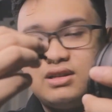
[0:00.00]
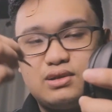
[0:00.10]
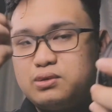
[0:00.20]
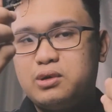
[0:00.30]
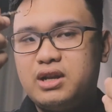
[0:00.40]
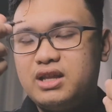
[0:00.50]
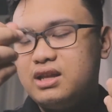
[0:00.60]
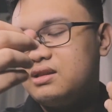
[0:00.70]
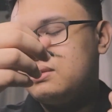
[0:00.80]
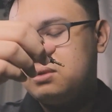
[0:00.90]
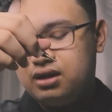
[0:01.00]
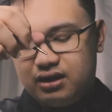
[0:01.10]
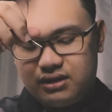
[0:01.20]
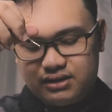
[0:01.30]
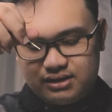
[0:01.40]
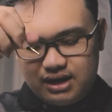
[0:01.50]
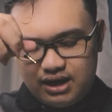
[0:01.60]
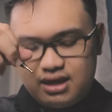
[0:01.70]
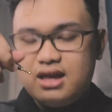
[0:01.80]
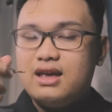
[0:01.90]
Just rotate it to the other
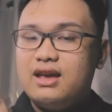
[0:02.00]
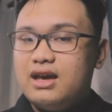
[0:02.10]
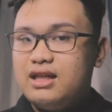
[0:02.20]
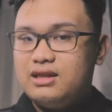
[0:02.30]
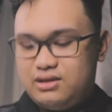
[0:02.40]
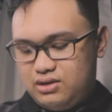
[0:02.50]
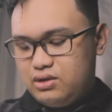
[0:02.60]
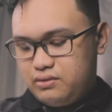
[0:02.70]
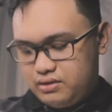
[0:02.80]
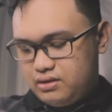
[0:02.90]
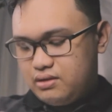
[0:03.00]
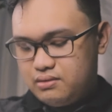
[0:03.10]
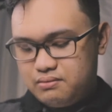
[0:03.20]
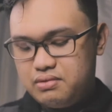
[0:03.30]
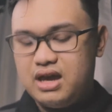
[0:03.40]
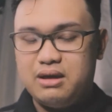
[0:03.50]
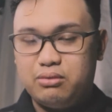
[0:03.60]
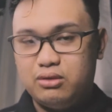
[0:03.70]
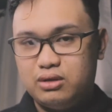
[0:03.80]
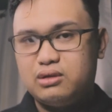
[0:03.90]
side and you would be
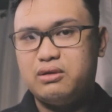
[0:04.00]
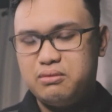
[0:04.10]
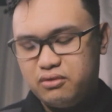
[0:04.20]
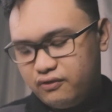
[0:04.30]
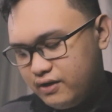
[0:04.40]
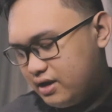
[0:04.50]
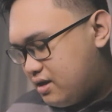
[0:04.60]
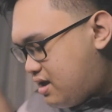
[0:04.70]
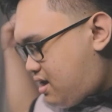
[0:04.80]
able to remove it.